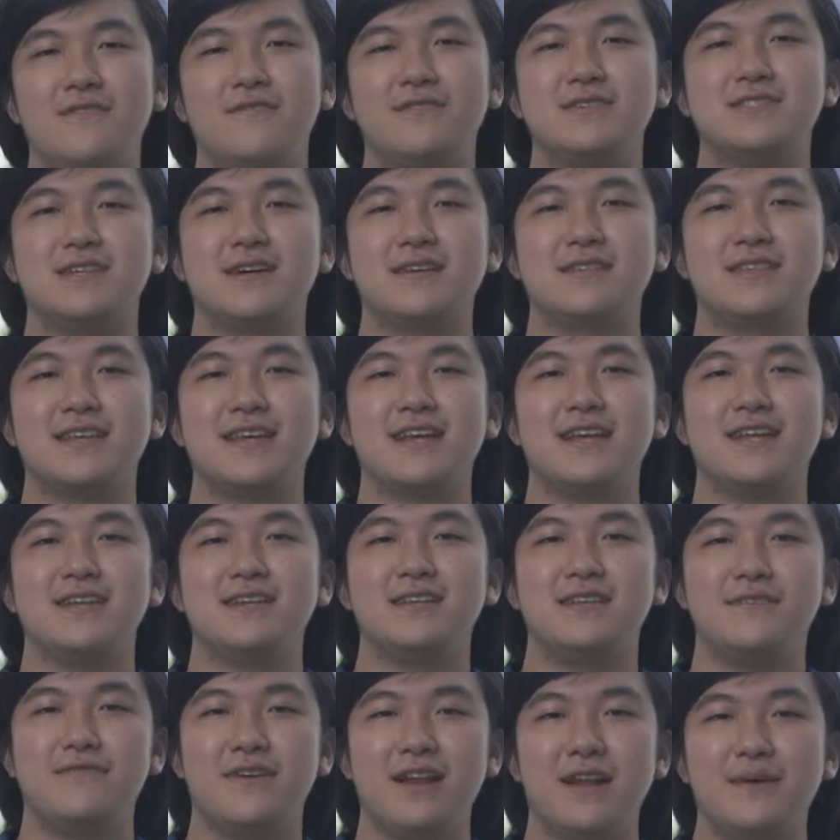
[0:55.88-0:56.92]
resulting in
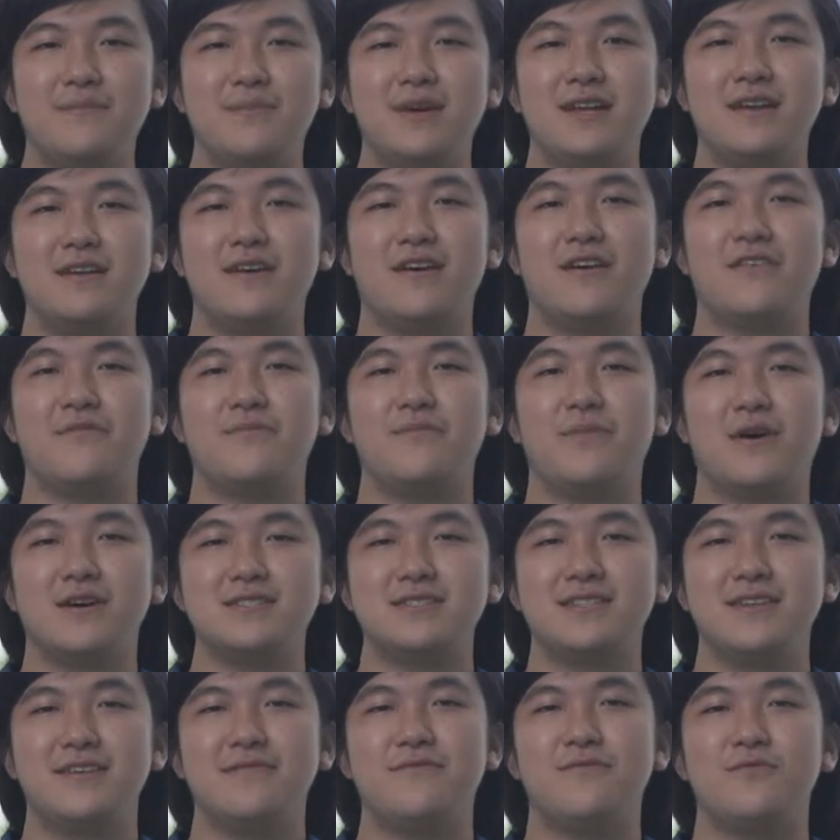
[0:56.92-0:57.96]
the development of
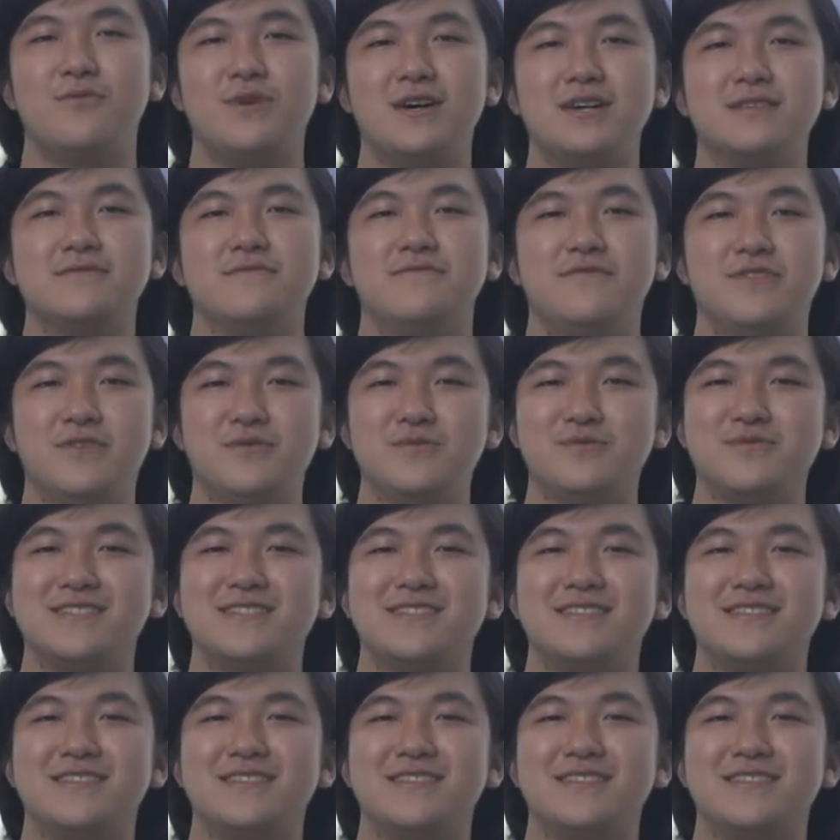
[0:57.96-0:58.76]
positive worldviews.